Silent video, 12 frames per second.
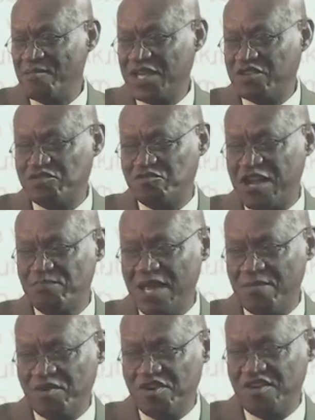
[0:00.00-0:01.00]
Because
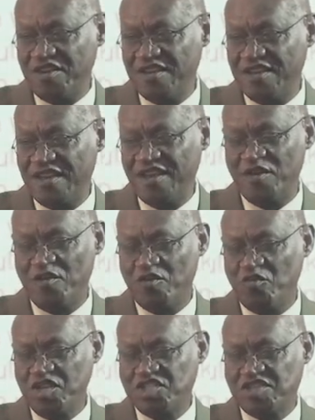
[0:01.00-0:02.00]
remember,
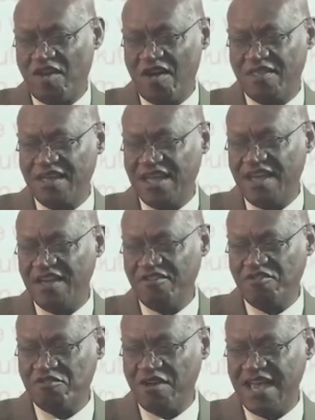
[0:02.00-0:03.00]
we saw the
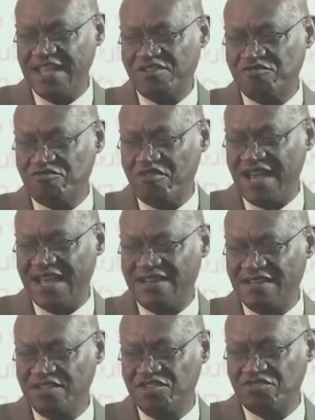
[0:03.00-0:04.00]
great
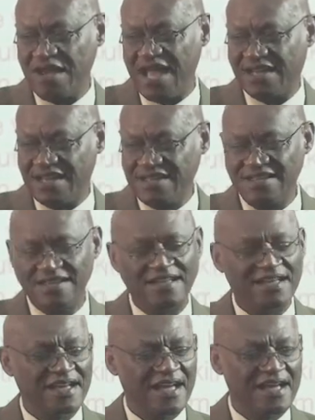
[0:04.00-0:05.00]
red
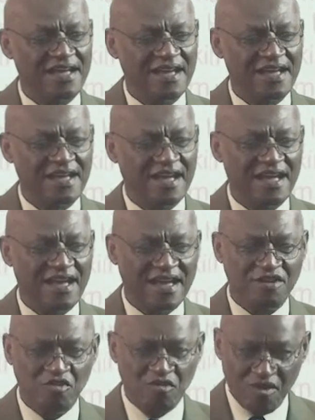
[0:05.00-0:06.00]
dragon.
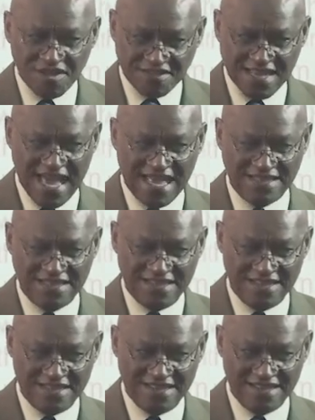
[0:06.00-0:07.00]
And who was
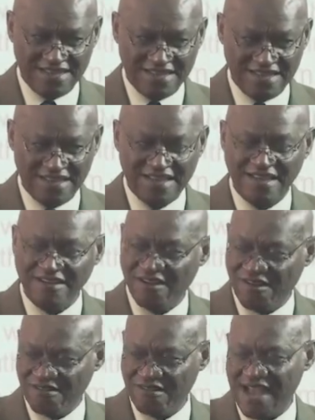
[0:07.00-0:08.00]
that?
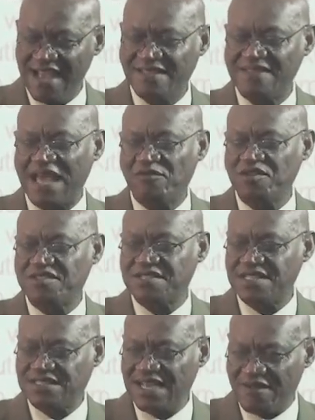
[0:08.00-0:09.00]
All right, that was
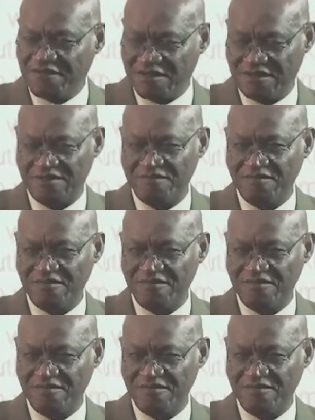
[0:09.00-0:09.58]
the devil.